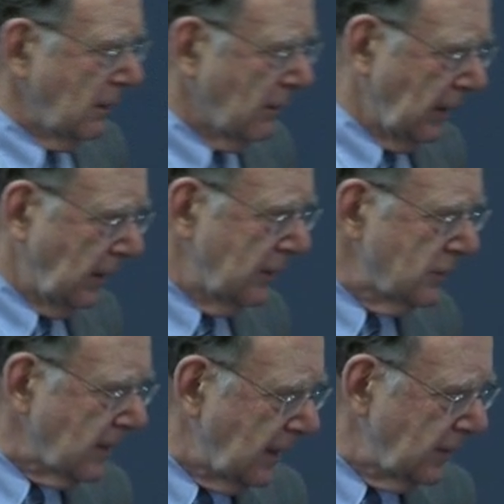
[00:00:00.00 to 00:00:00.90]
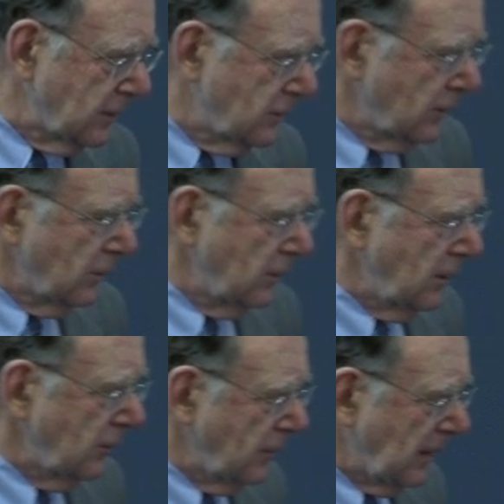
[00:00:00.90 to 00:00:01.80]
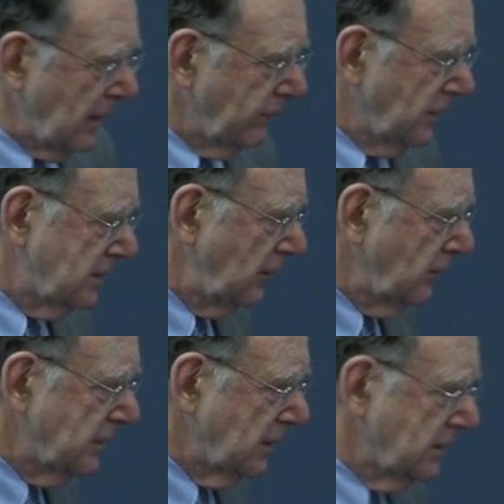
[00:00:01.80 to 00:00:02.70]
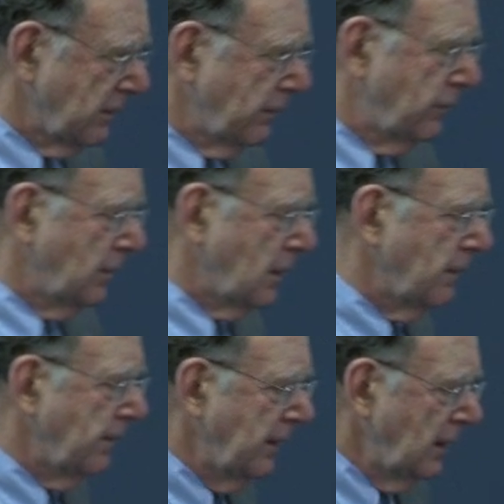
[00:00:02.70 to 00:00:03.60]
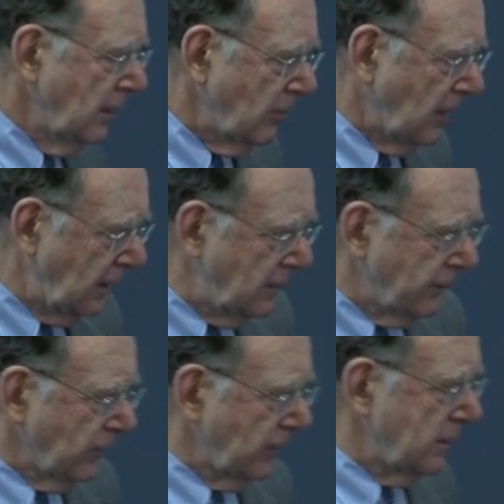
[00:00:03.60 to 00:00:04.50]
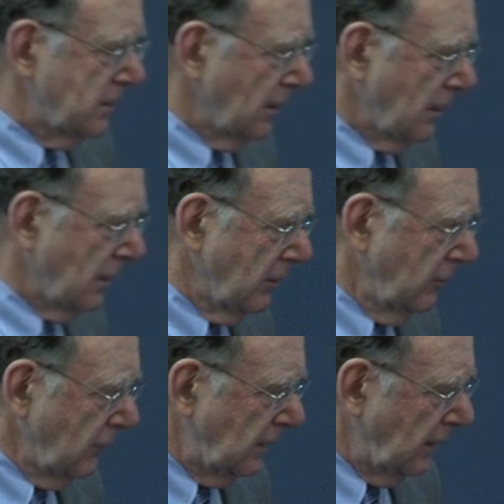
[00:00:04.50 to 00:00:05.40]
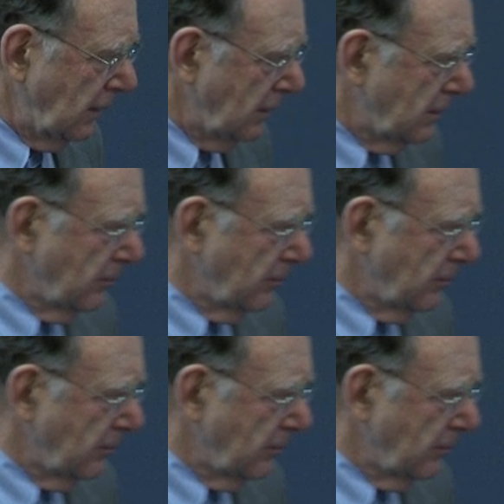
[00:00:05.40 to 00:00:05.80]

are again trying to do, here you have the sequences of many different related